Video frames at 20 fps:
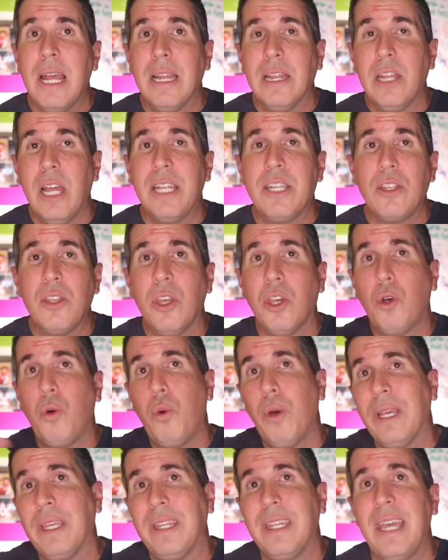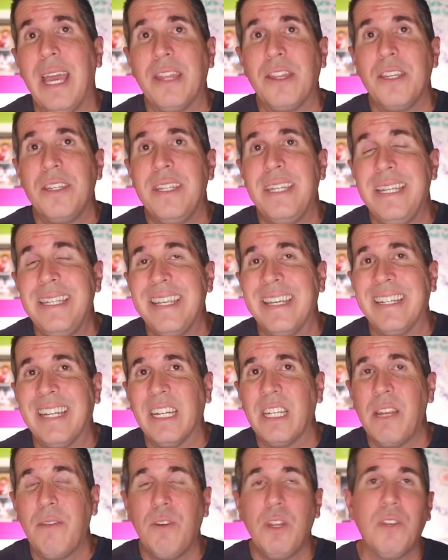let's look quickly at the detailed
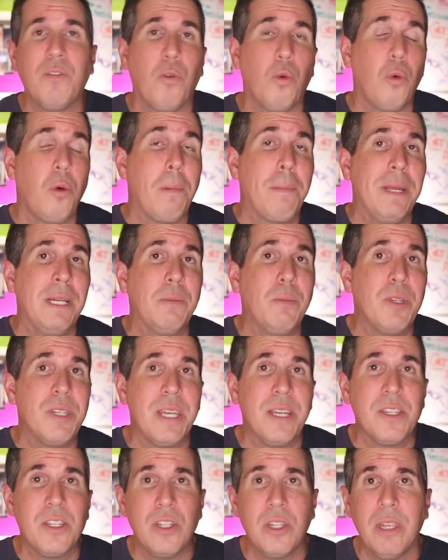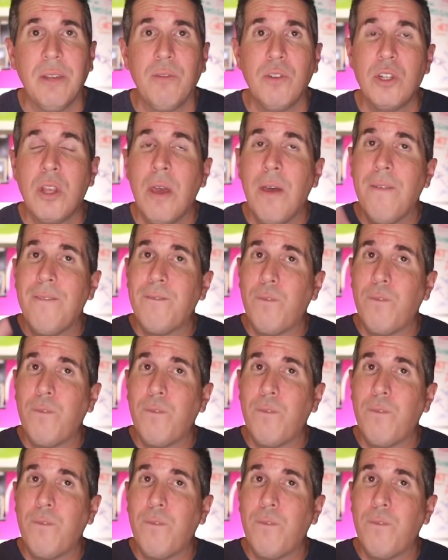activities for repeatable sales and deliveries,